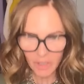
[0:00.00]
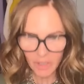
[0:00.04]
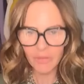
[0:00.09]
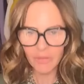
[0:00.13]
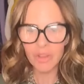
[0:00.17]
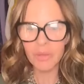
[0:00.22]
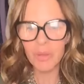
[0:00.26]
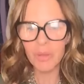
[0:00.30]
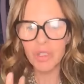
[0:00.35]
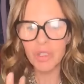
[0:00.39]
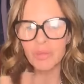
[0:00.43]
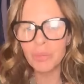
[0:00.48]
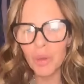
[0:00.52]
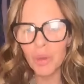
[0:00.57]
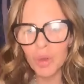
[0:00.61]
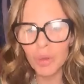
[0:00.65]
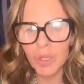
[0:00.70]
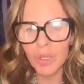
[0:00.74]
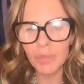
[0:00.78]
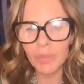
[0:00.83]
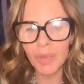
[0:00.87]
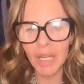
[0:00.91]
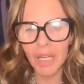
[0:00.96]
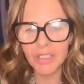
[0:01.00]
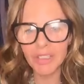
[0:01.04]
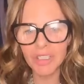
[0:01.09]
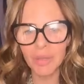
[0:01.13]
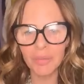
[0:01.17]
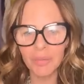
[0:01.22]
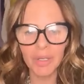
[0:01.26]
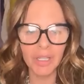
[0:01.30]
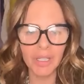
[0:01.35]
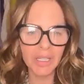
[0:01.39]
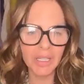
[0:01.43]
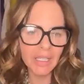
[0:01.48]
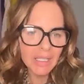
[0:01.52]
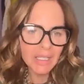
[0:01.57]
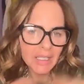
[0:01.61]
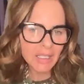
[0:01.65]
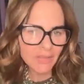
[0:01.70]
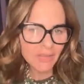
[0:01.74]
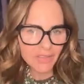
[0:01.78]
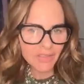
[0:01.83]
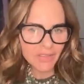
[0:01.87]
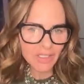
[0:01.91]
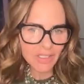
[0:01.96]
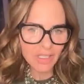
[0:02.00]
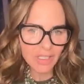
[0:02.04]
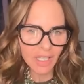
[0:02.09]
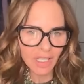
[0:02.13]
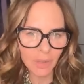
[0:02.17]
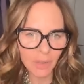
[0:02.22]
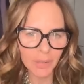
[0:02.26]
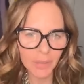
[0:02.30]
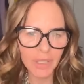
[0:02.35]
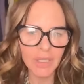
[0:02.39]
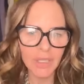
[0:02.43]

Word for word: over the most boring black jumper and it lifts it up.